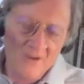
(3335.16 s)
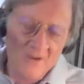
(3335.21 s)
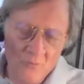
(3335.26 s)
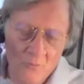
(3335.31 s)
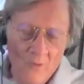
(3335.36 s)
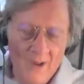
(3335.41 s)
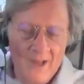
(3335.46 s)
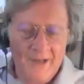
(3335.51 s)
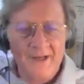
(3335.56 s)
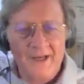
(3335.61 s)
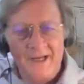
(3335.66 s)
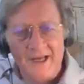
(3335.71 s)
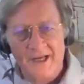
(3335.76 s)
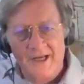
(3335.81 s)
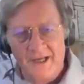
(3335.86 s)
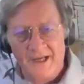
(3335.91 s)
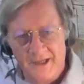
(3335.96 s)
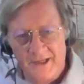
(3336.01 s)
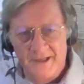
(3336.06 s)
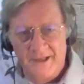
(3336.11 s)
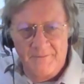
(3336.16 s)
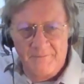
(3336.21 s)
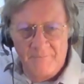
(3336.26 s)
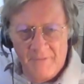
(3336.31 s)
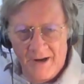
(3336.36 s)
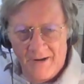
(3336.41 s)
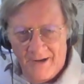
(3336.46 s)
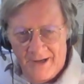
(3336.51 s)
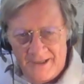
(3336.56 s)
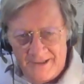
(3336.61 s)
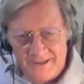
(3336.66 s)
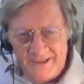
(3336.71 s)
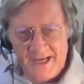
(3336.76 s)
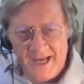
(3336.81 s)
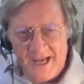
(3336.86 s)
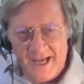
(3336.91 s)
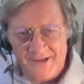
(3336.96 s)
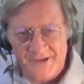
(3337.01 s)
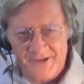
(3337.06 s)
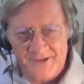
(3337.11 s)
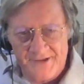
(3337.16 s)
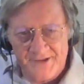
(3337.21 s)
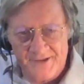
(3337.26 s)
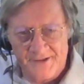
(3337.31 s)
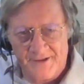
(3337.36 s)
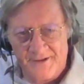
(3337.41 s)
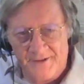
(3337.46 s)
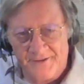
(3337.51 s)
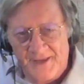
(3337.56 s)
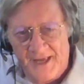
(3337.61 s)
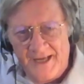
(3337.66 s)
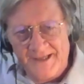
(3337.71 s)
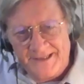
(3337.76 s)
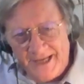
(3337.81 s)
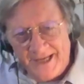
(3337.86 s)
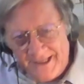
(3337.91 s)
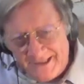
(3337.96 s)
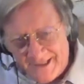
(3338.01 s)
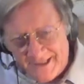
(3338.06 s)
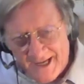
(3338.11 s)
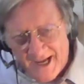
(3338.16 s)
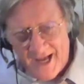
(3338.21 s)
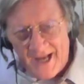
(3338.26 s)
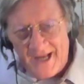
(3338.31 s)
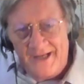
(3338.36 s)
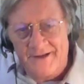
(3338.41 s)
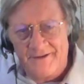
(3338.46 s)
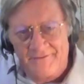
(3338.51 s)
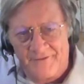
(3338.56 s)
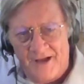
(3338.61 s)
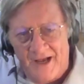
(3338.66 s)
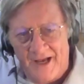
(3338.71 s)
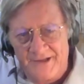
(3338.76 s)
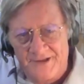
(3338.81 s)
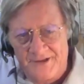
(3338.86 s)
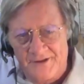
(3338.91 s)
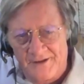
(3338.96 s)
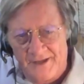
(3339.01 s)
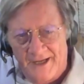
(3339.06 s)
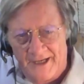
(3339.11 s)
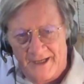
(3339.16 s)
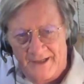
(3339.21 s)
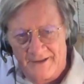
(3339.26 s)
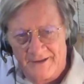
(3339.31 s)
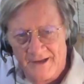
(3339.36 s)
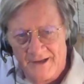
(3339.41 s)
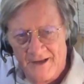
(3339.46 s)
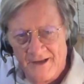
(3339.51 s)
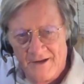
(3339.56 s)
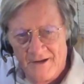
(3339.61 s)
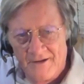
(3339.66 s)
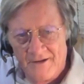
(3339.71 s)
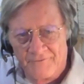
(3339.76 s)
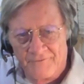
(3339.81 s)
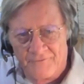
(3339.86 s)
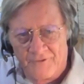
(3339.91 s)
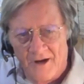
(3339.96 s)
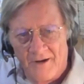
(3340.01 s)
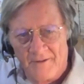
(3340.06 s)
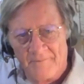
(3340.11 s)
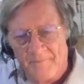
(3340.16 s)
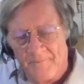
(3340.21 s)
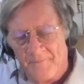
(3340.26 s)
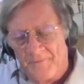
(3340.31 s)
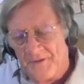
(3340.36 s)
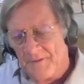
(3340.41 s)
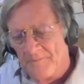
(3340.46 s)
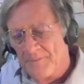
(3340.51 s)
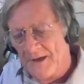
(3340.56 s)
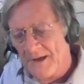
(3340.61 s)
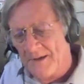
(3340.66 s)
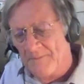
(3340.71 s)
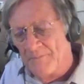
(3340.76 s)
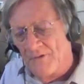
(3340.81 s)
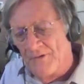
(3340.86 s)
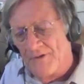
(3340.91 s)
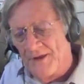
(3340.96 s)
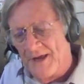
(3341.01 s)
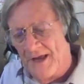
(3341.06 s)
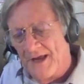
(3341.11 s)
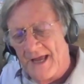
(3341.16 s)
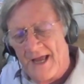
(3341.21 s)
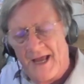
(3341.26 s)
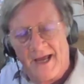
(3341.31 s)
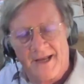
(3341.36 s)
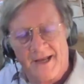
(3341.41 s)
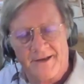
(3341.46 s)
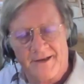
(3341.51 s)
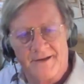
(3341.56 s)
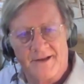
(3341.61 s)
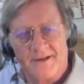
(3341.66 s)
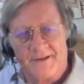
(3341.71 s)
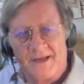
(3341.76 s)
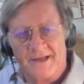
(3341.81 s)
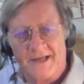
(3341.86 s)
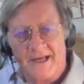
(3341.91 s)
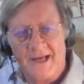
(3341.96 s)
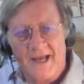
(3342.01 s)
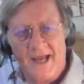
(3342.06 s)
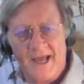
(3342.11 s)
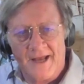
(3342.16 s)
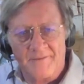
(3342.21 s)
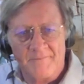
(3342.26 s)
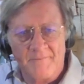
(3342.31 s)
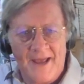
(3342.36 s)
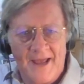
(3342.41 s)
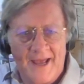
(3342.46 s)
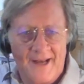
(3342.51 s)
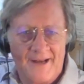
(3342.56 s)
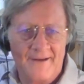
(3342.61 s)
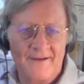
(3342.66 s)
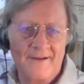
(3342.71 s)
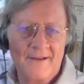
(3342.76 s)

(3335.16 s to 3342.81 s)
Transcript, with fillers: When he married Tess, they did kind of isolate from the people they had that he had met